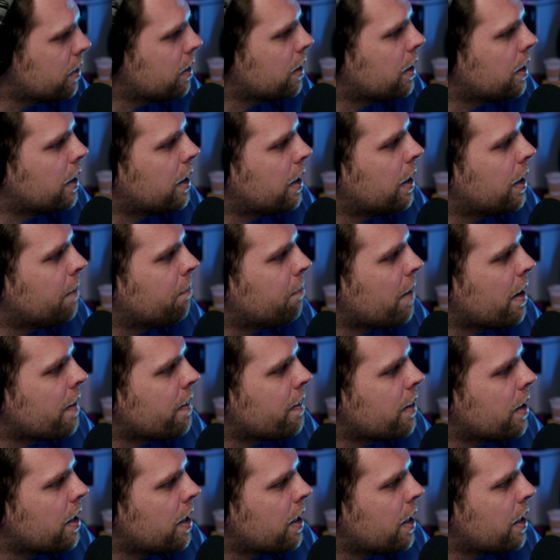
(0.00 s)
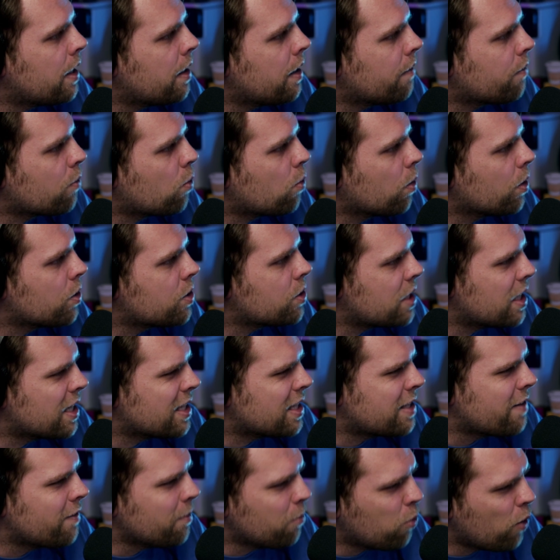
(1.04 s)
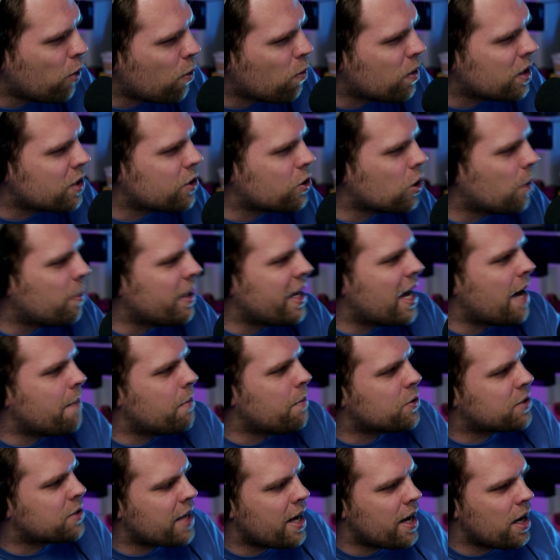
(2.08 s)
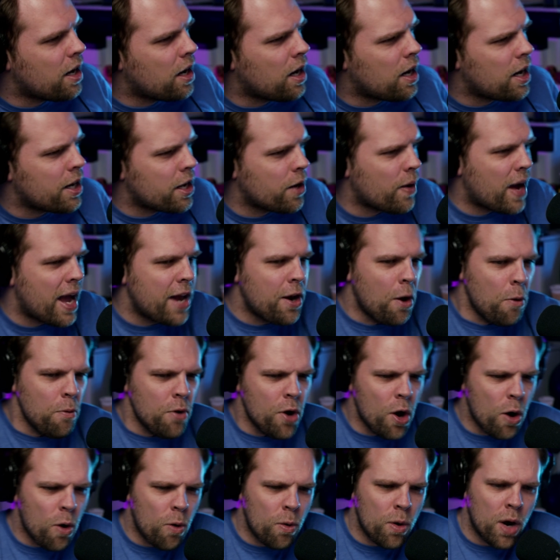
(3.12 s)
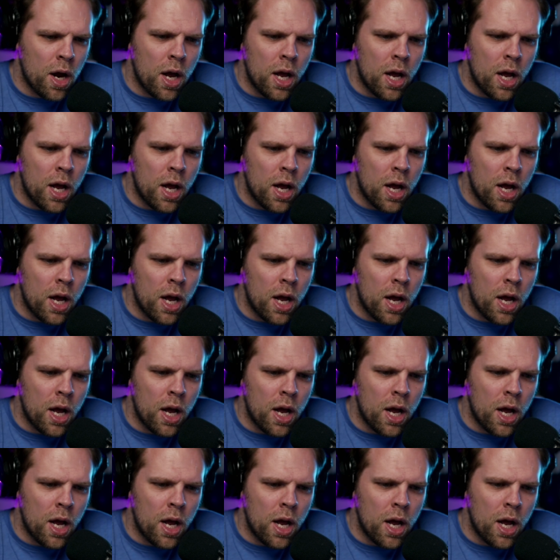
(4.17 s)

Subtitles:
And then, of course, you get 7.1 Dolby Atmos audio. I don't know.